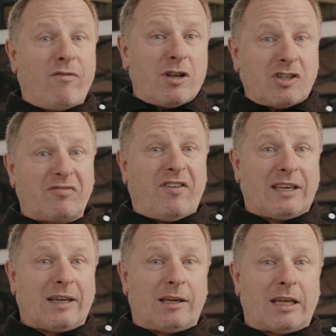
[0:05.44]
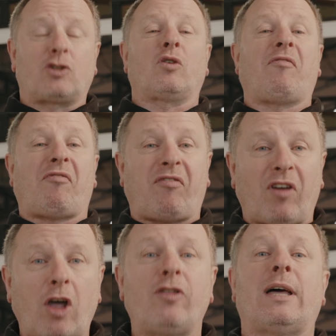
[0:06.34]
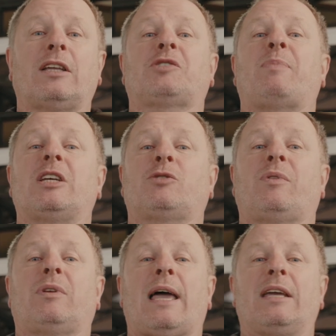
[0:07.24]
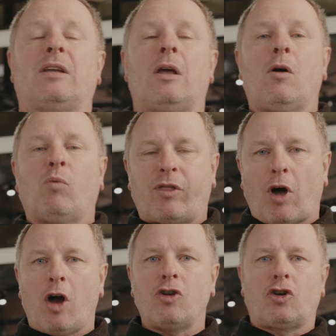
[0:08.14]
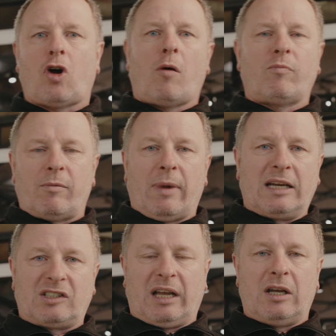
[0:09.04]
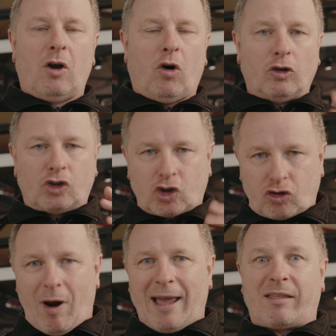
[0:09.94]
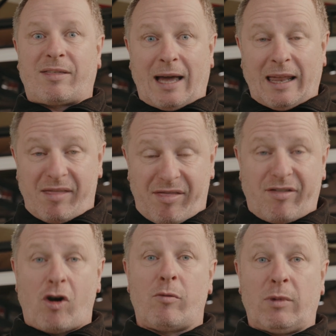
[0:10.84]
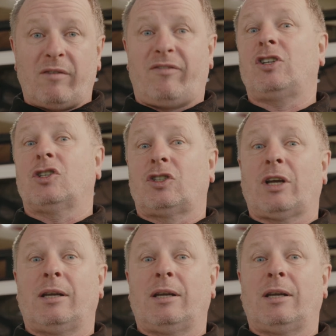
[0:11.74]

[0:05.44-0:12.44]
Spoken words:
it's fitted, it's going to flood that space with light without compromising on strength and thermal efficiency.